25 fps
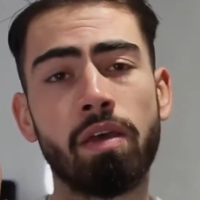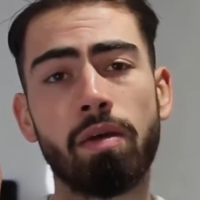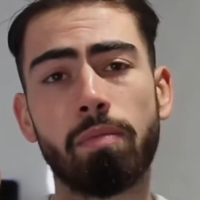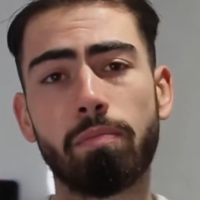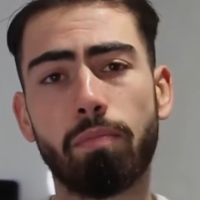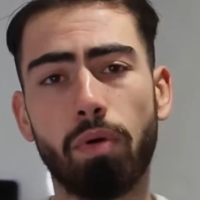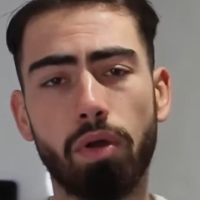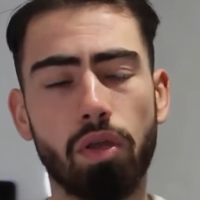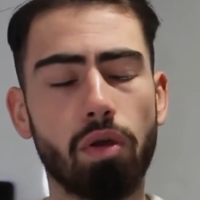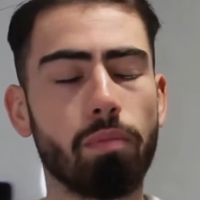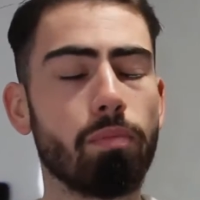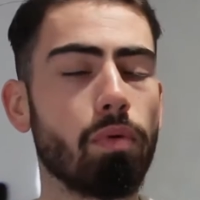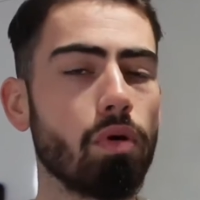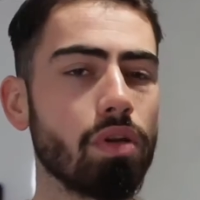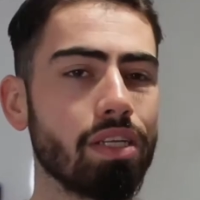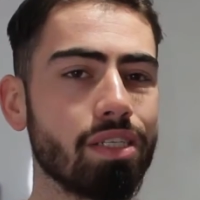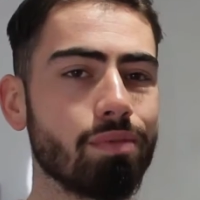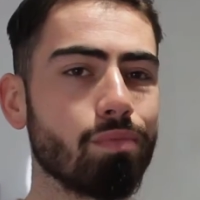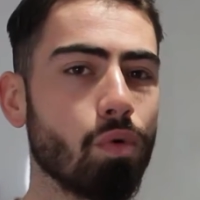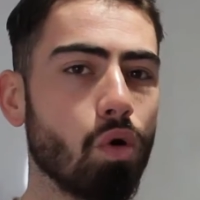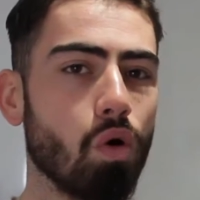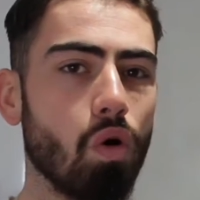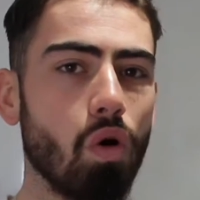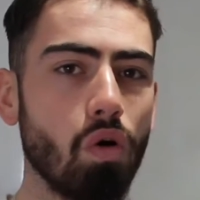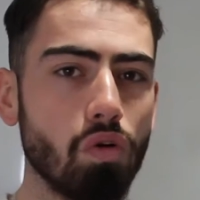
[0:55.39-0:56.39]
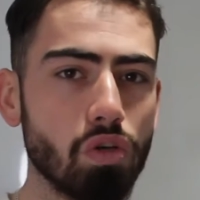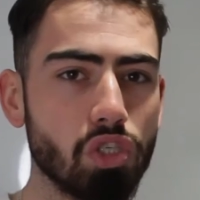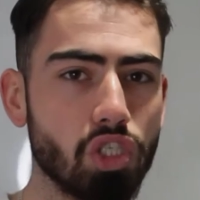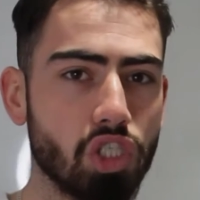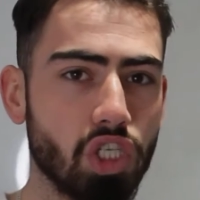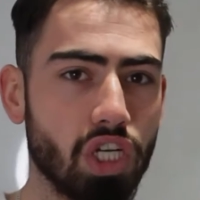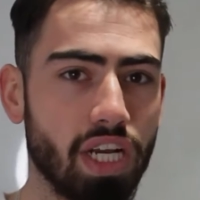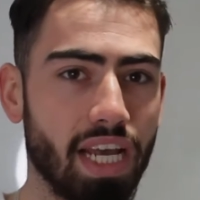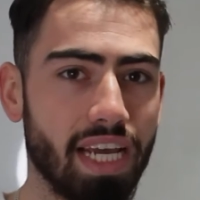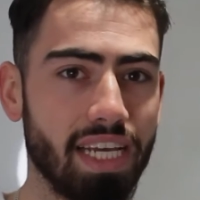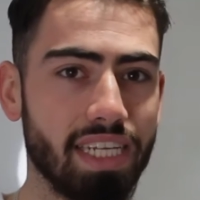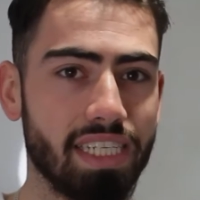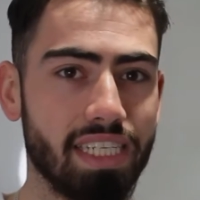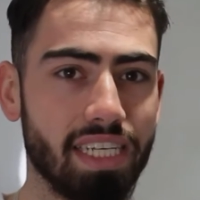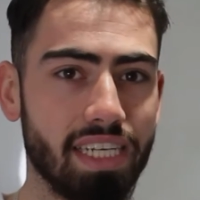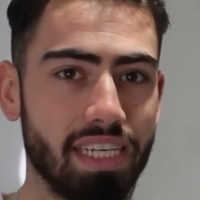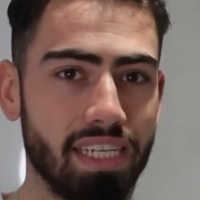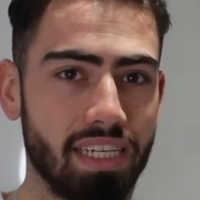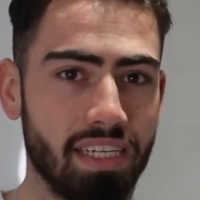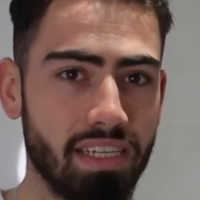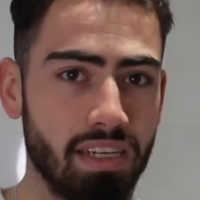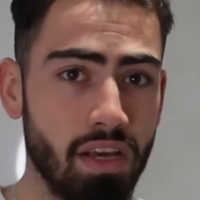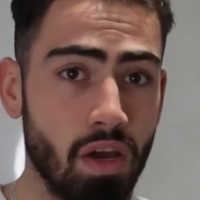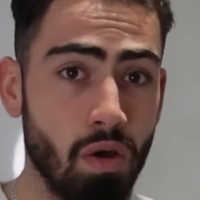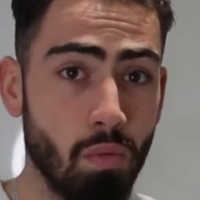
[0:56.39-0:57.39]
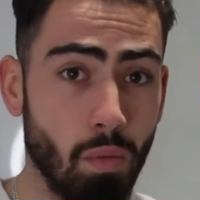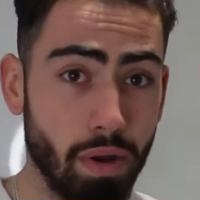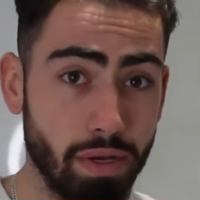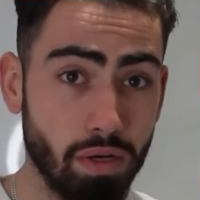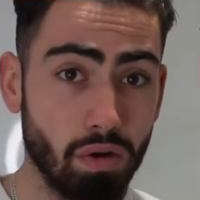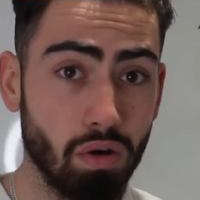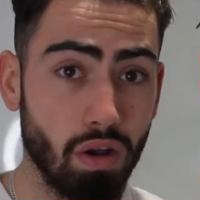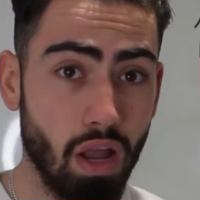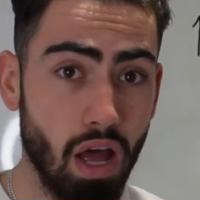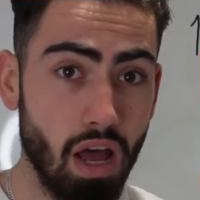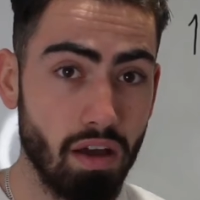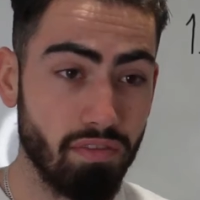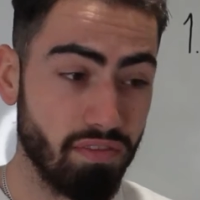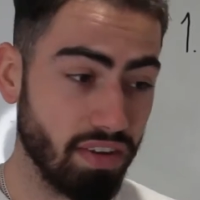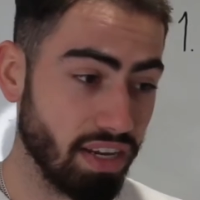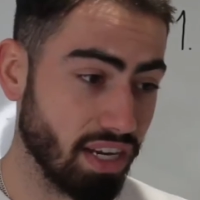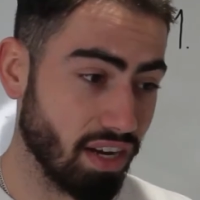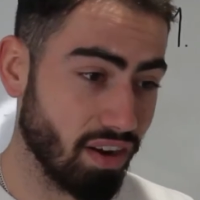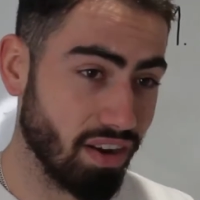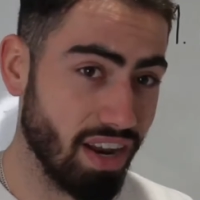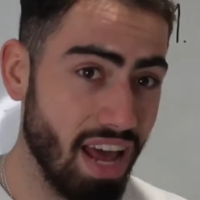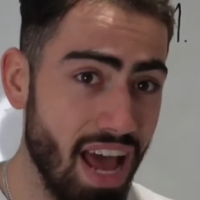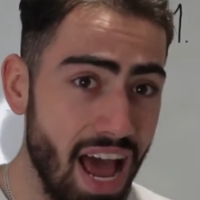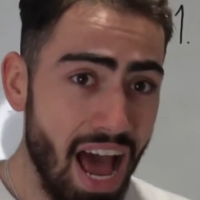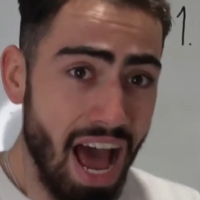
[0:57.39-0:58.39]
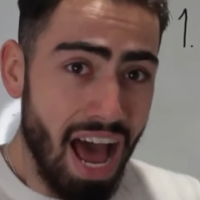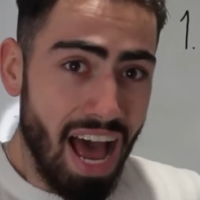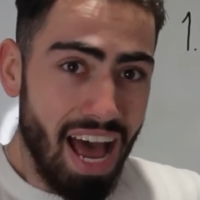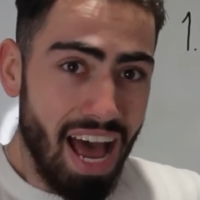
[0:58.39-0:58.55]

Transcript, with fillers: But your body's more oxygenated when you're laughing, going,